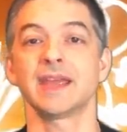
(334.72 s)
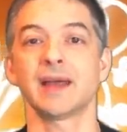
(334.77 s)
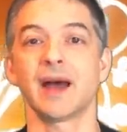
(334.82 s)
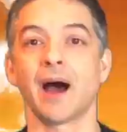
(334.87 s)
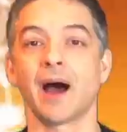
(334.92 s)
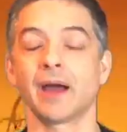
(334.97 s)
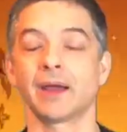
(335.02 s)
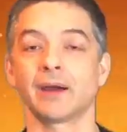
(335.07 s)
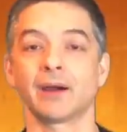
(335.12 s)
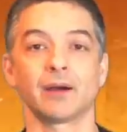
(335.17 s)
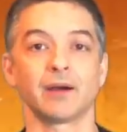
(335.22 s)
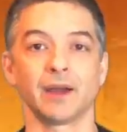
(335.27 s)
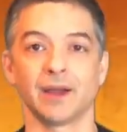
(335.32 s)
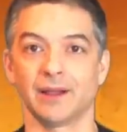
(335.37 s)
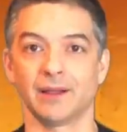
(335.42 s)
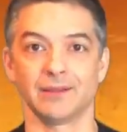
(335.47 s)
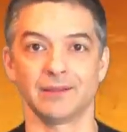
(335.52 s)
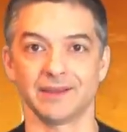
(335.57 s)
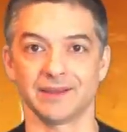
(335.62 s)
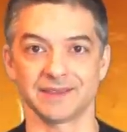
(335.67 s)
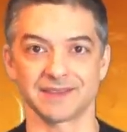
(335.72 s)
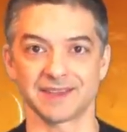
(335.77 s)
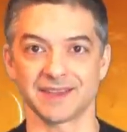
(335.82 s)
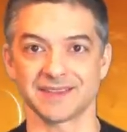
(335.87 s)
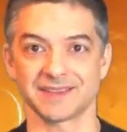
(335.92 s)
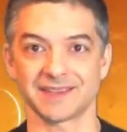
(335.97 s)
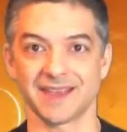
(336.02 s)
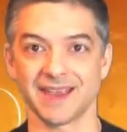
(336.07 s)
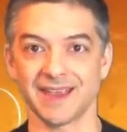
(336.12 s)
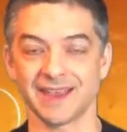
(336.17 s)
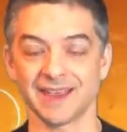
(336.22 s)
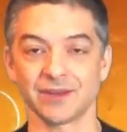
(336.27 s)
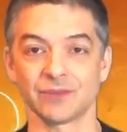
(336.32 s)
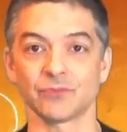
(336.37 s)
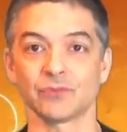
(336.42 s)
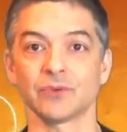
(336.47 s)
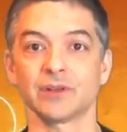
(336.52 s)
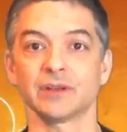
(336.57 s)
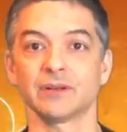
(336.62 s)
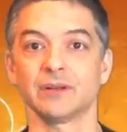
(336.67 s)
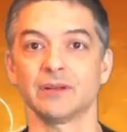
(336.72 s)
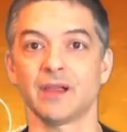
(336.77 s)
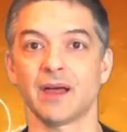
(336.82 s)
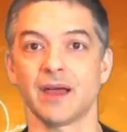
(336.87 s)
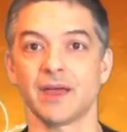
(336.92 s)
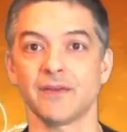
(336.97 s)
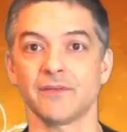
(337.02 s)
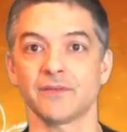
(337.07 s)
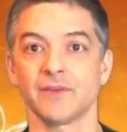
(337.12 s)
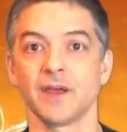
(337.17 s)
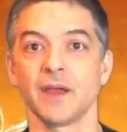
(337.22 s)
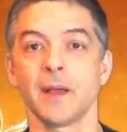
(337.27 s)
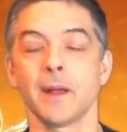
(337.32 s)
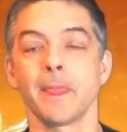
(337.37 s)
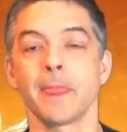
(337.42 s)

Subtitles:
IRL, as they say, in real life.